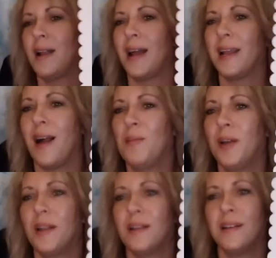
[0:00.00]
I, am
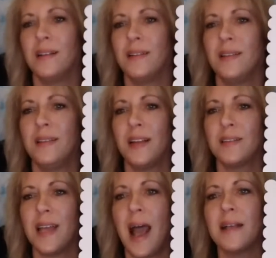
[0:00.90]
gonna.
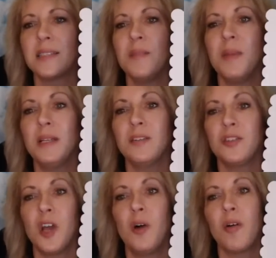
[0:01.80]
They're asking me to show